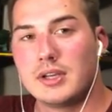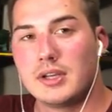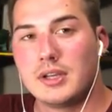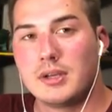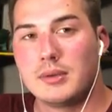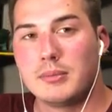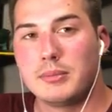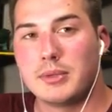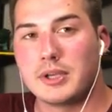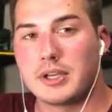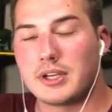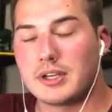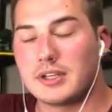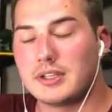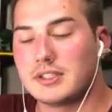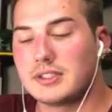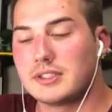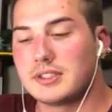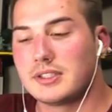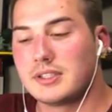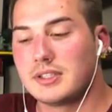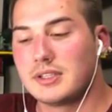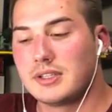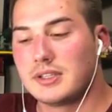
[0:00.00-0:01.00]
because
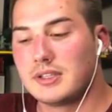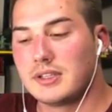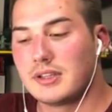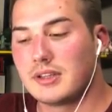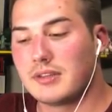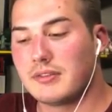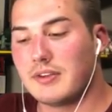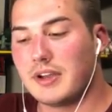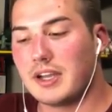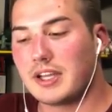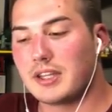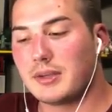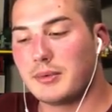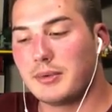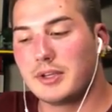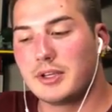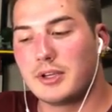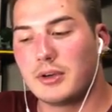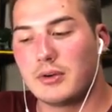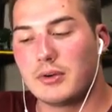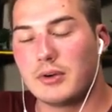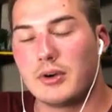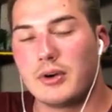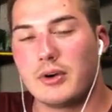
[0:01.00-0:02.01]
the fact that we
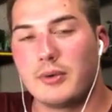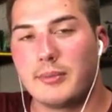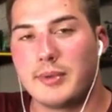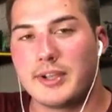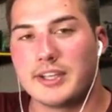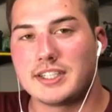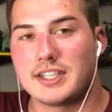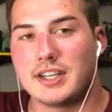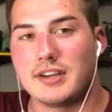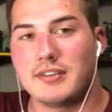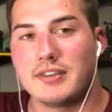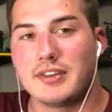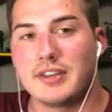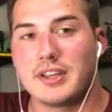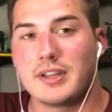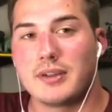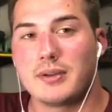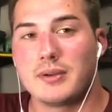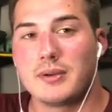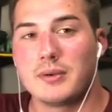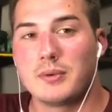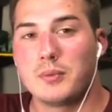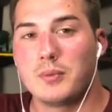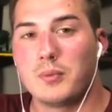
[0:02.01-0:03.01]
don't know makes everything
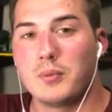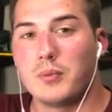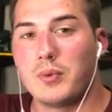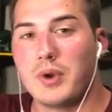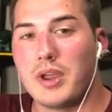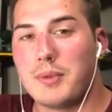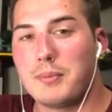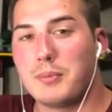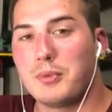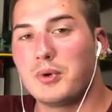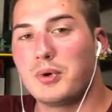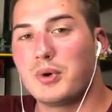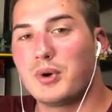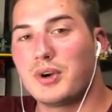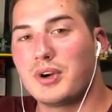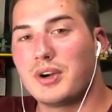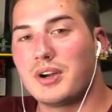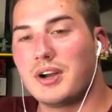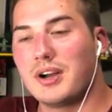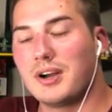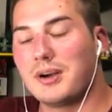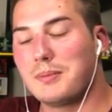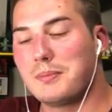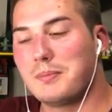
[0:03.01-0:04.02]
way
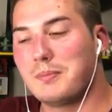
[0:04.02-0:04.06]
more